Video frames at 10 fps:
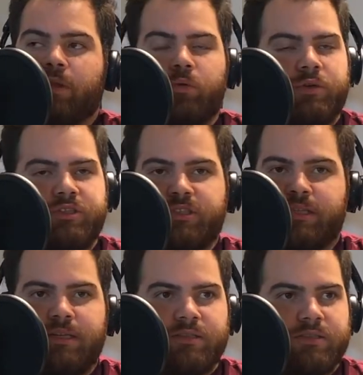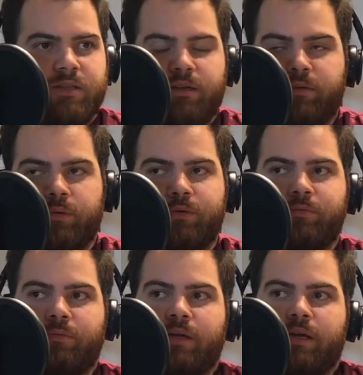We were just in a study room,
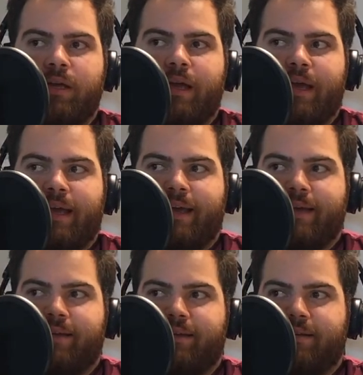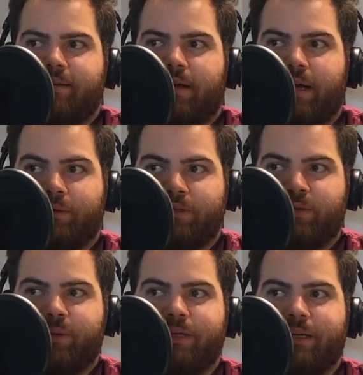and I was
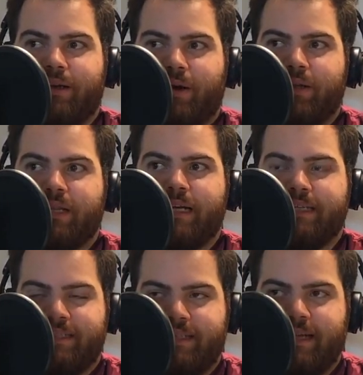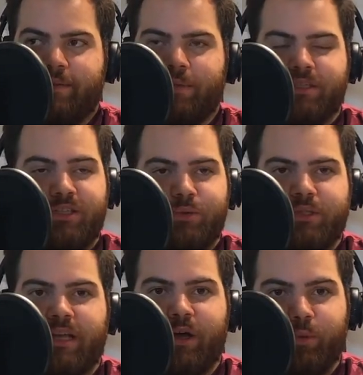doing an online exam, and she was
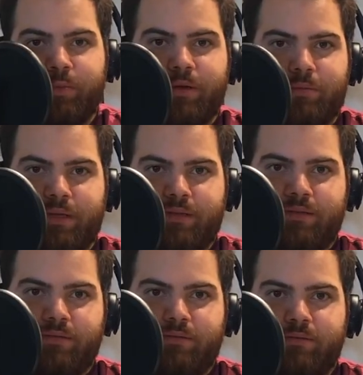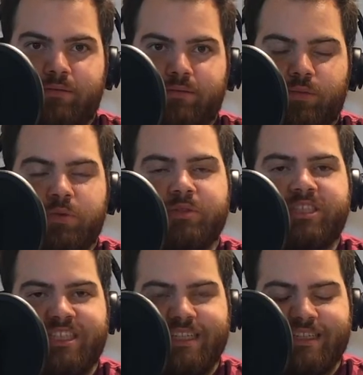helping me. We were
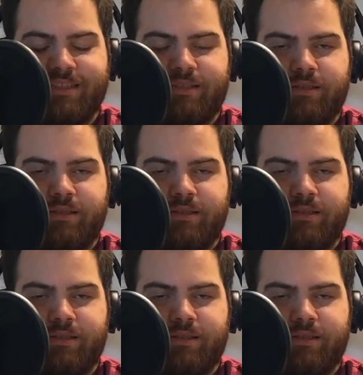cheating.